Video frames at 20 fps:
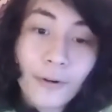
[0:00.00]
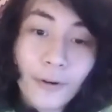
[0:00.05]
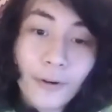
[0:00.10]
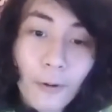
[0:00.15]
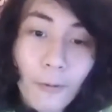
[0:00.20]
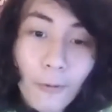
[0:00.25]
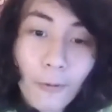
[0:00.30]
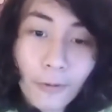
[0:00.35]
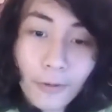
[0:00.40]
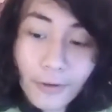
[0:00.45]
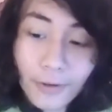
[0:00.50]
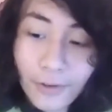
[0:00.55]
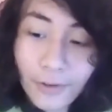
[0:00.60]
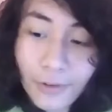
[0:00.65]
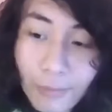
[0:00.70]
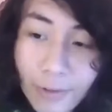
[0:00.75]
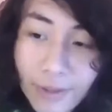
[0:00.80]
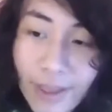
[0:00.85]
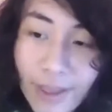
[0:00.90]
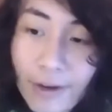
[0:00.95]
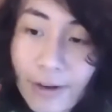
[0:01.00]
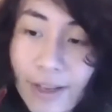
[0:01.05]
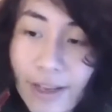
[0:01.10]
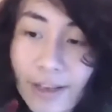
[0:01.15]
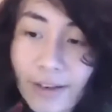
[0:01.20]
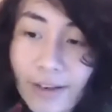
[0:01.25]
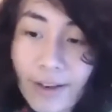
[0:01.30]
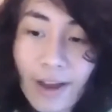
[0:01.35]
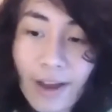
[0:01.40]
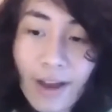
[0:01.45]
board holders without
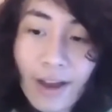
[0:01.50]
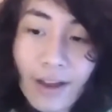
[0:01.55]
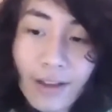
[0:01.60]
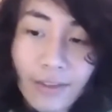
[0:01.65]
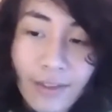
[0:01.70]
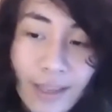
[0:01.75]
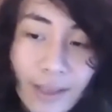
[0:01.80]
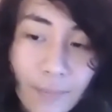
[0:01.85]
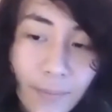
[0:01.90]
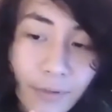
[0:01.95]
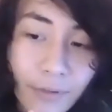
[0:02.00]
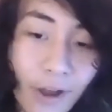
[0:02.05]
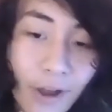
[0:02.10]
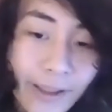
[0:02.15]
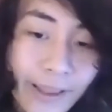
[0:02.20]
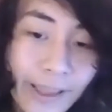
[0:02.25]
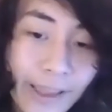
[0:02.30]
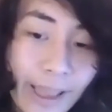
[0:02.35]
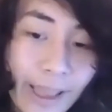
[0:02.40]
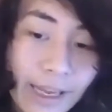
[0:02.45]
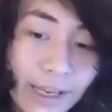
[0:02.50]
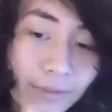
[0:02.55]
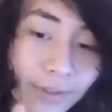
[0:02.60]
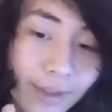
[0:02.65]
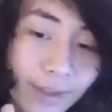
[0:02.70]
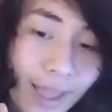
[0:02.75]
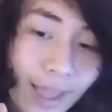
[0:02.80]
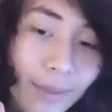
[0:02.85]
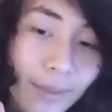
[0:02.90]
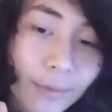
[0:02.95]
it blocking any of
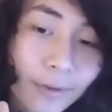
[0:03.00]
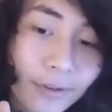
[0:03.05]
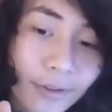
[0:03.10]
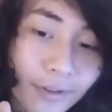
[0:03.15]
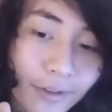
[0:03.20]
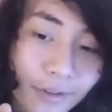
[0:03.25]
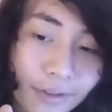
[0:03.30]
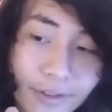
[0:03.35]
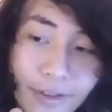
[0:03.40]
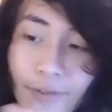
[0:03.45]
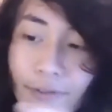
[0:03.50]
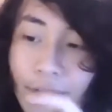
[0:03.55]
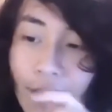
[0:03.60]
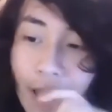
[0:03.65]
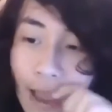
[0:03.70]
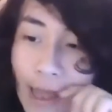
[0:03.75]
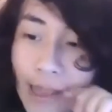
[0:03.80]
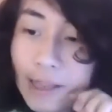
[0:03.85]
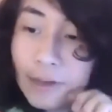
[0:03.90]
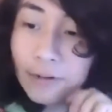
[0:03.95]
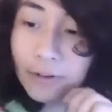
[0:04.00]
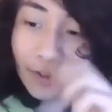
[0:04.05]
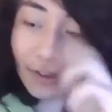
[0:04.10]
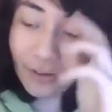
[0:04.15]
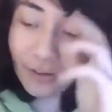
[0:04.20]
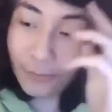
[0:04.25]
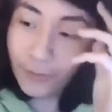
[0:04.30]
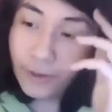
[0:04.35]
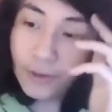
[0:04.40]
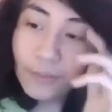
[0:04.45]
the cables and stuff. And that was
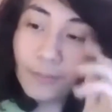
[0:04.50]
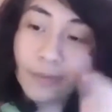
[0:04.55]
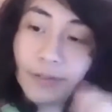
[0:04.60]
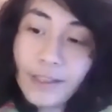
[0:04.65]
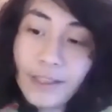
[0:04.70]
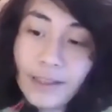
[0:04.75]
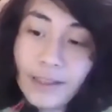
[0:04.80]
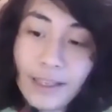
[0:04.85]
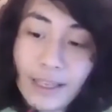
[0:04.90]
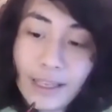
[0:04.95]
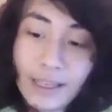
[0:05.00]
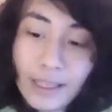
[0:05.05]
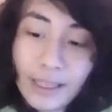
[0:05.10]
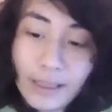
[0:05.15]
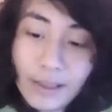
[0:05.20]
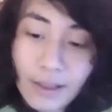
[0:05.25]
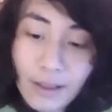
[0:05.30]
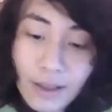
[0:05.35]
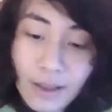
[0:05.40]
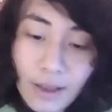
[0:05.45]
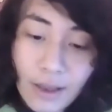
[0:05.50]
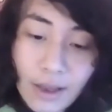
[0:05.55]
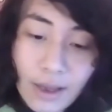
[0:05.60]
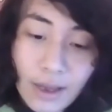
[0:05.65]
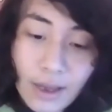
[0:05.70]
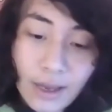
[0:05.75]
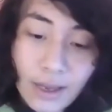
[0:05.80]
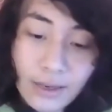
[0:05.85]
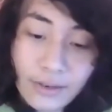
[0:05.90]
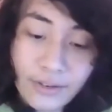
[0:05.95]
just for completely
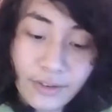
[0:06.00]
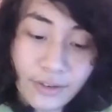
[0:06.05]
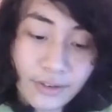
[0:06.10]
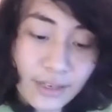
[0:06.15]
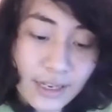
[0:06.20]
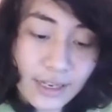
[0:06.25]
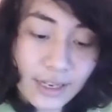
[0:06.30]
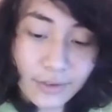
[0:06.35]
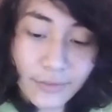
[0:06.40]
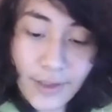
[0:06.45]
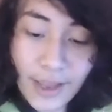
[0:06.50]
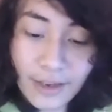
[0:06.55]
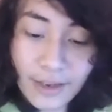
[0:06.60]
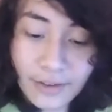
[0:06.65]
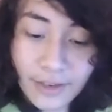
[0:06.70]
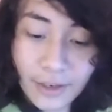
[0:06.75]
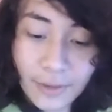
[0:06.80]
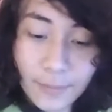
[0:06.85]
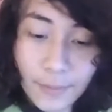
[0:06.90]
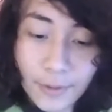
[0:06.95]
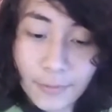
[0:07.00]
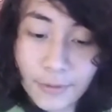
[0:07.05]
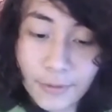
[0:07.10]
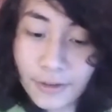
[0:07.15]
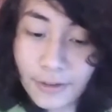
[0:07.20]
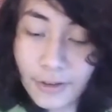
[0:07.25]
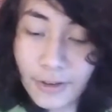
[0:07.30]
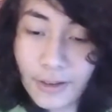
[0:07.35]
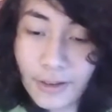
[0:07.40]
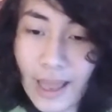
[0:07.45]
just ease of access
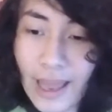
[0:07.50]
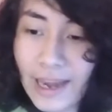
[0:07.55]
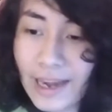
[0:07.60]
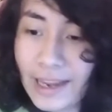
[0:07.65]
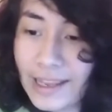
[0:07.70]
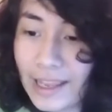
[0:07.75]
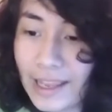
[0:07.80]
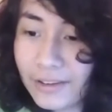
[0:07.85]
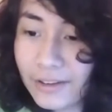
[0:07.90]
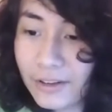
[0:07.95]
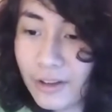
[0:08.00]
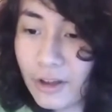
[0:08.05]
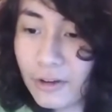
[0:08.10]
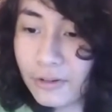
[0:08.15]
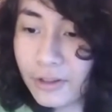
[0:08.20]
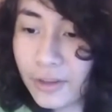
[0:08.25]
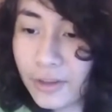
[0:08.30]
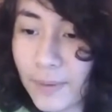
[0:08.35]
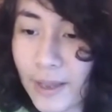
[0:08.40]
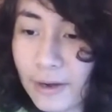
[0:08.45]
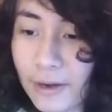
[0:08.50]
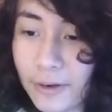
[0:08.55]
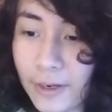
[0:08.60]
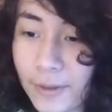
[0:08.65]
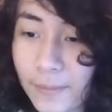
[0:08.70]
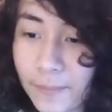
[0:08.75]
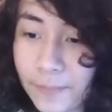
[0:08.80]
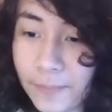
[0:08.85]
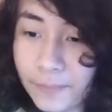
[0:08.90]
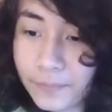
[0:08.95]
purposes. And I guess along with the
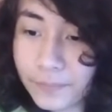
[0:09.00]
battery.